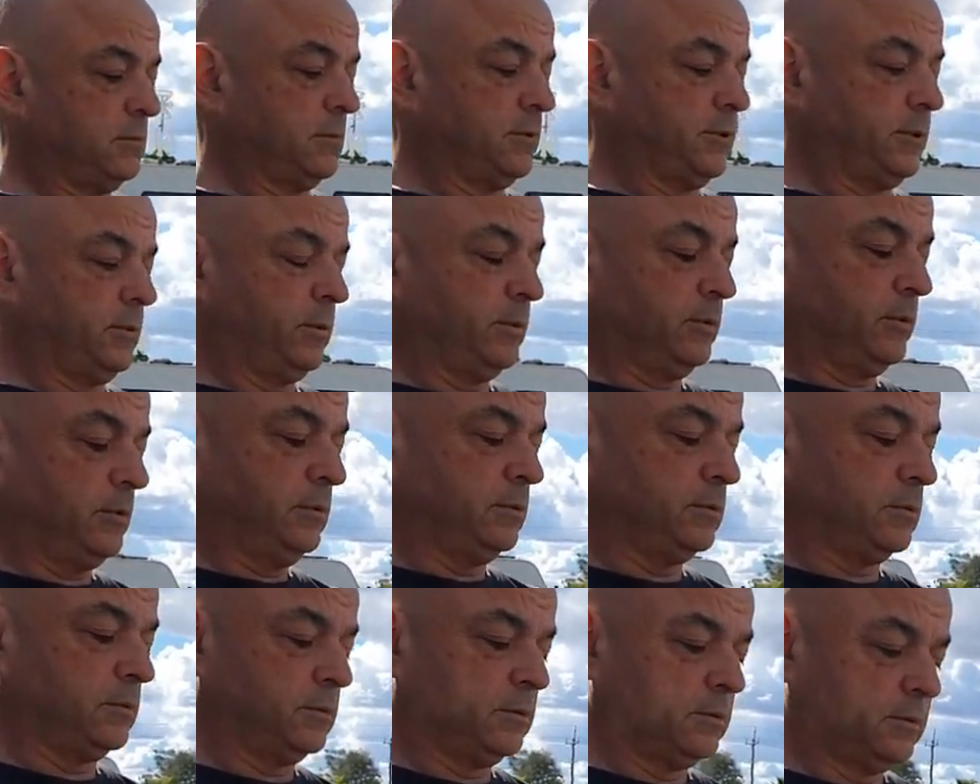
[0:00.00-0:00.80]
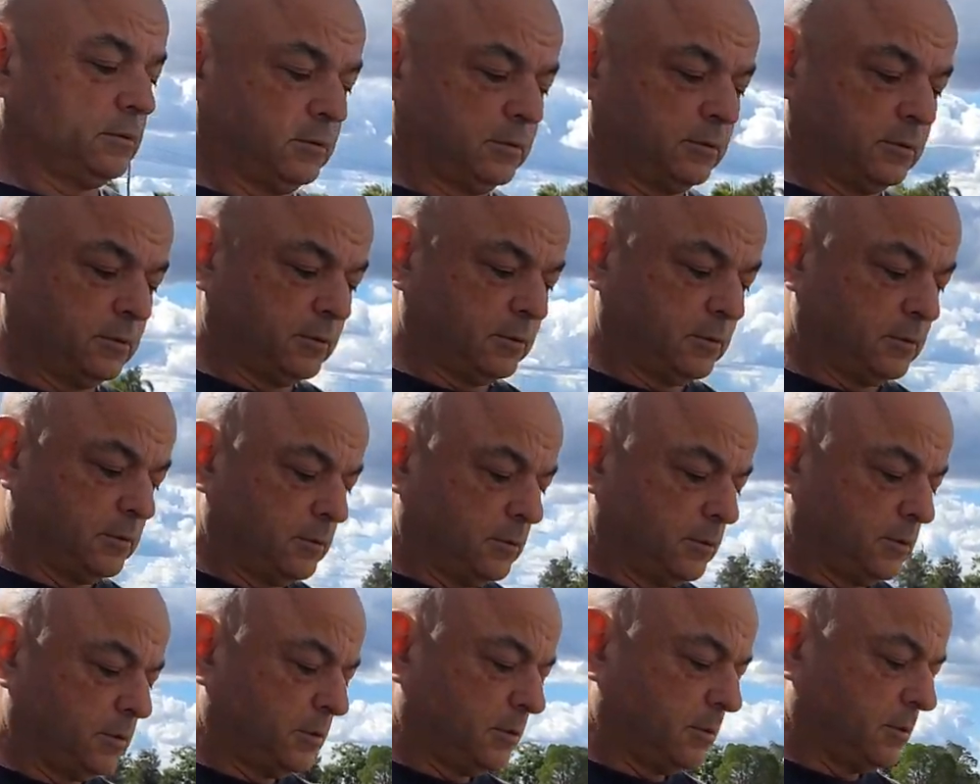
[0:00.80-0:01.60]
Then we're on.
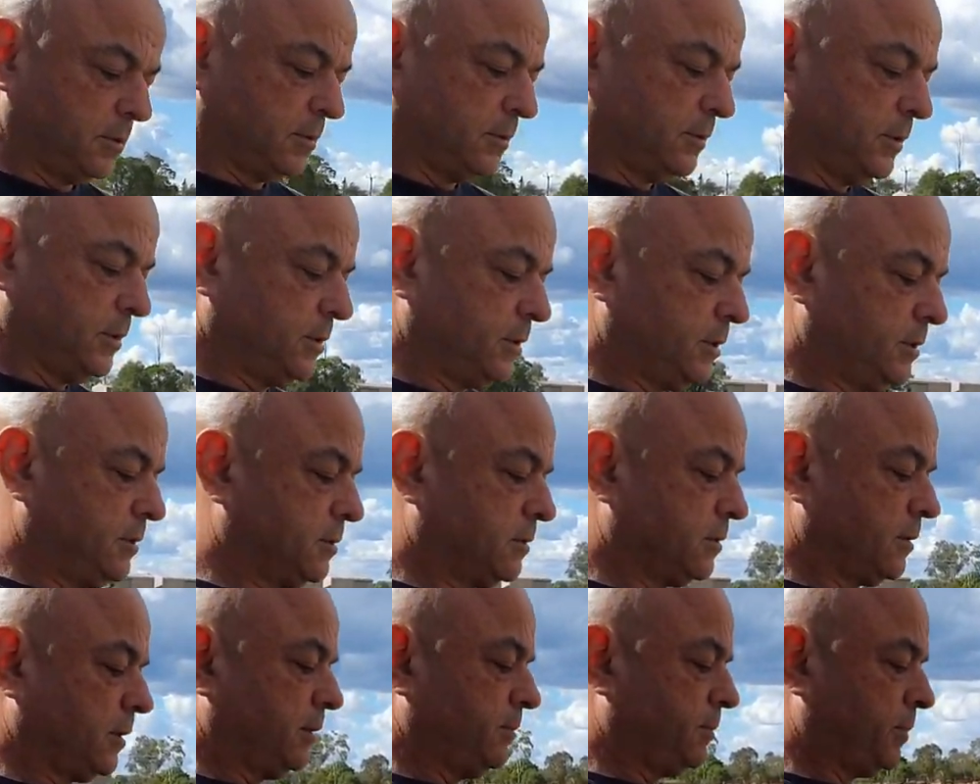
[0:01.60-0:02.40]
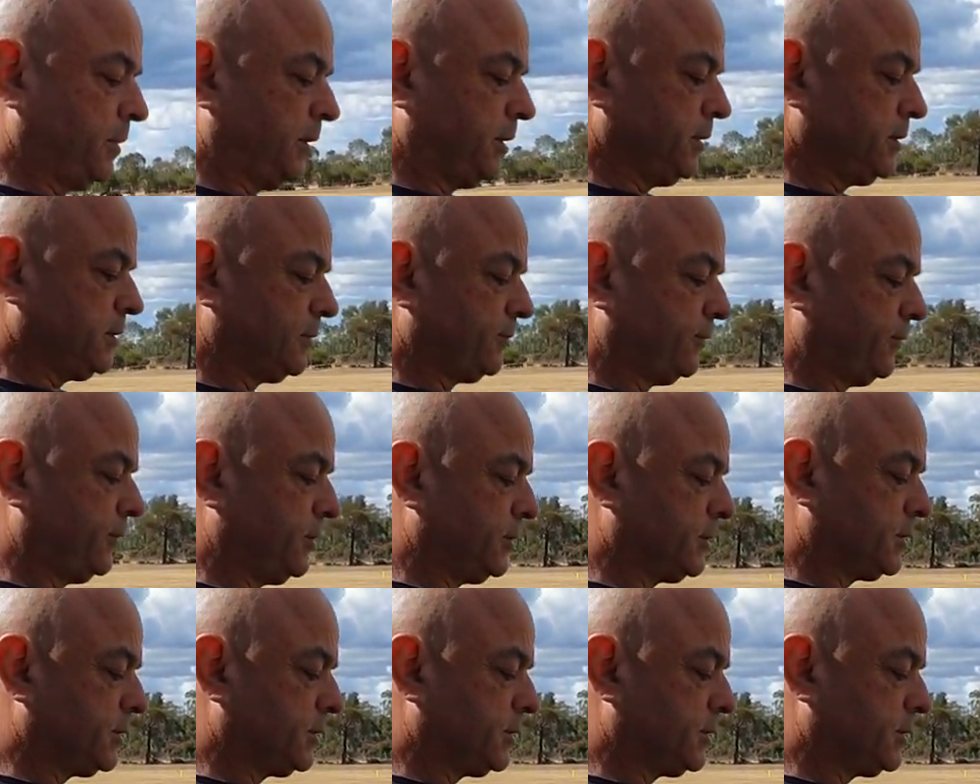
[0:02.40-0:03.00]
This is a great place to do